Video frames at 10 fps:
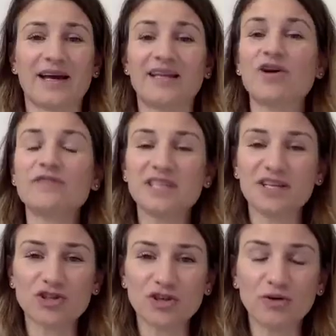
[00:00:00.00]
it
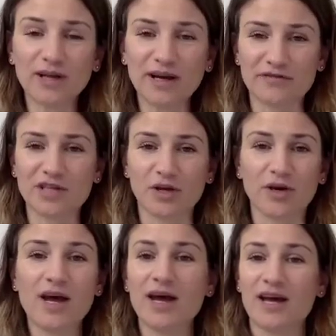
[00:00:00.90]
overtakes your whole life. So
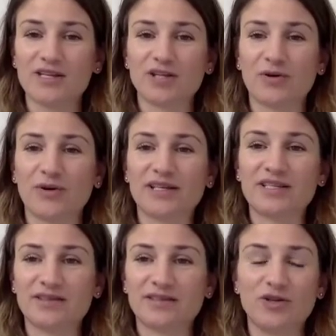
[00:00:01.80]

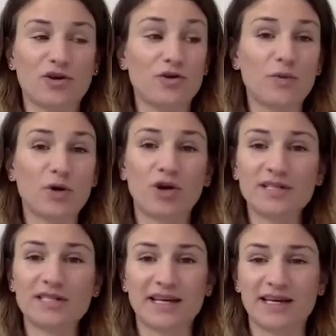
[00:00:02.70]
you book a
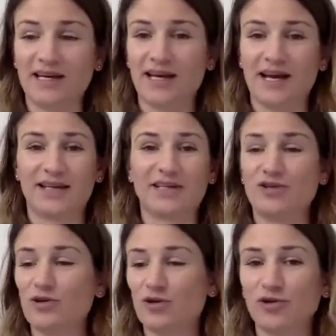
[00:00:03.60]
holiday and then
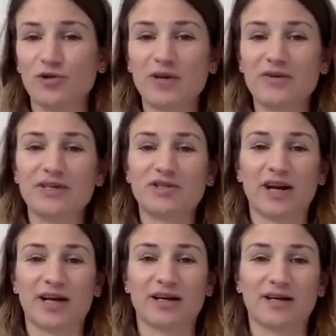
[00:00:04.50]
you look on your period
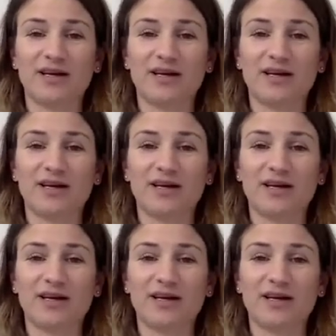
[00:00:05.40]
tracker.